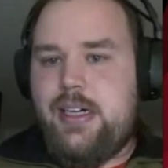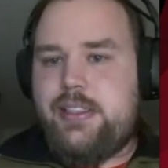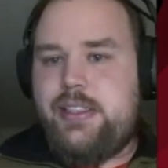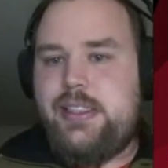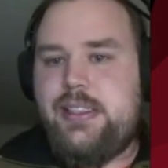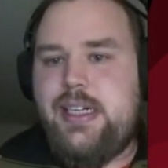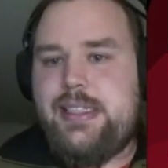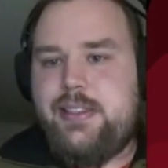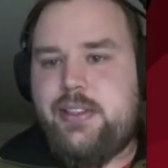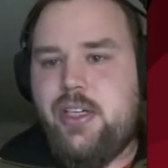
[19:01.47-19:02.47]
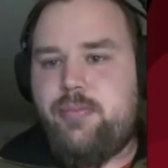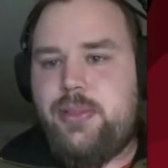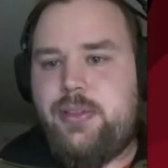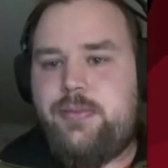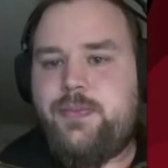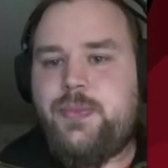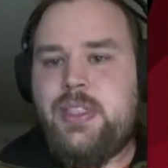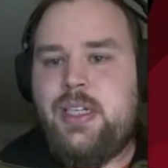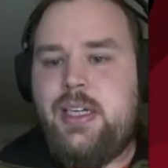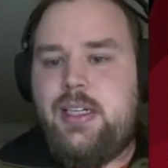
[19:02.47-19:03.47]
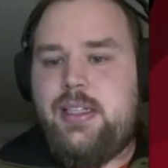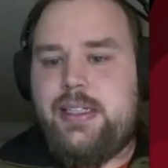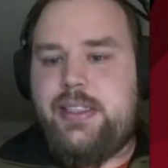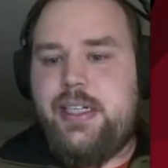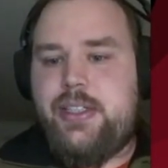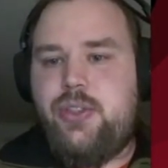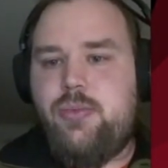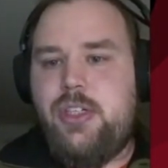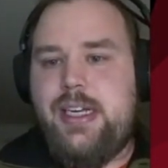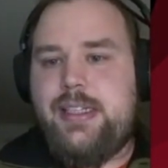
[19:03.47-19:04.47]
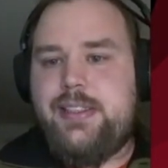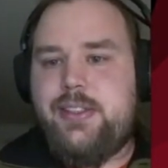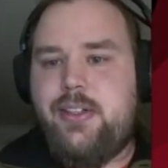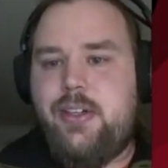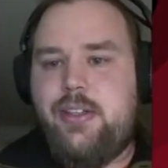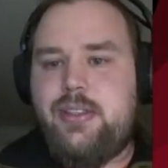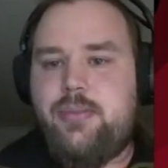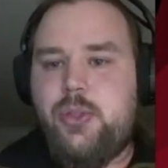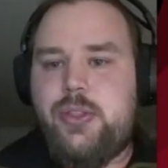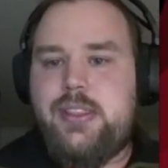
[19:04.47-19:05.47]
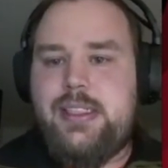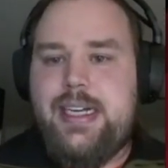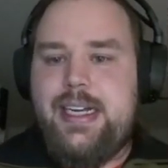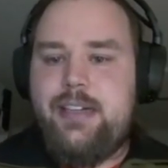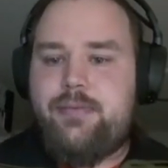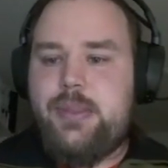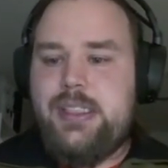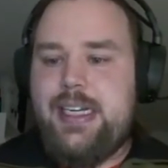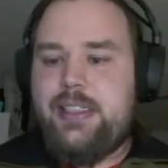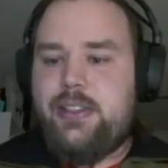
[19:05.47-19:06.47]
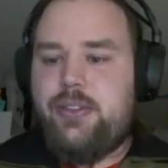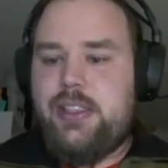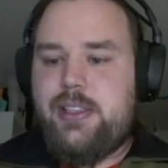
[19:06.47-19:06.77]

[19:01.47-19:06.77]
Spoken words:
here at the top that accumulates all the books that I have been adding to it.